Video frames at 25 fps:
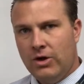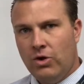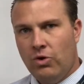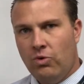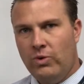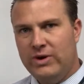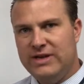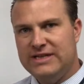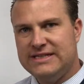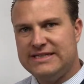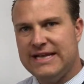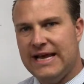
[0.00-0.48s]

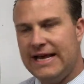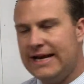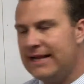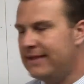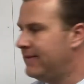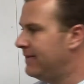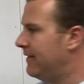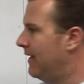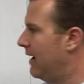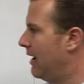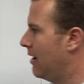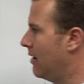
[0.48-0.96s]
We said
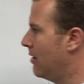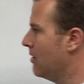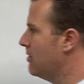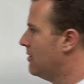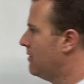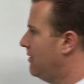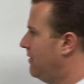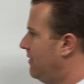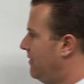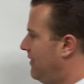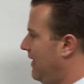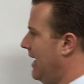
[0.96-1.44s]
in there
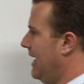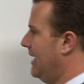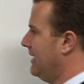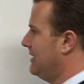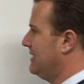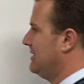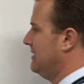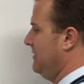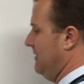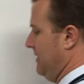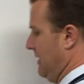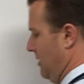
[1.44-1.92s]

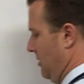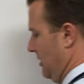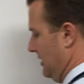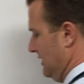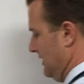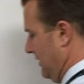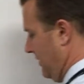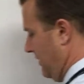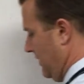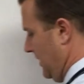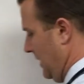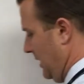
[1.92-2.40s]
that there is
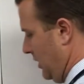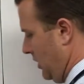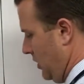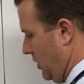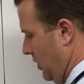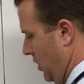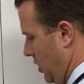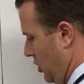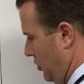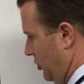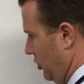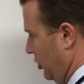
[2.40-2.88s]
a thing
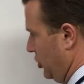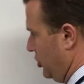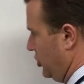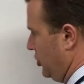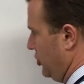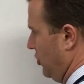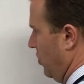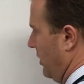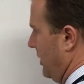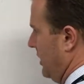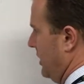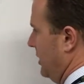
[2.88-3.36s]
called a
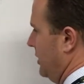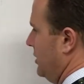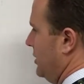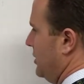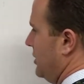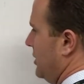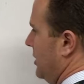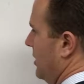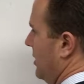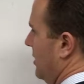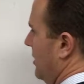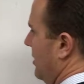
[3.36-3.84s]

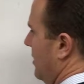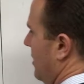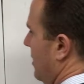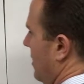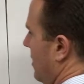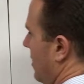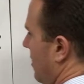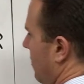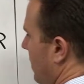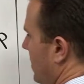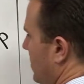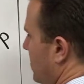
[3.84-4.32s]
shortage,
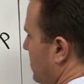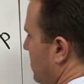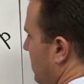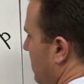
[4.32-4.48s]
which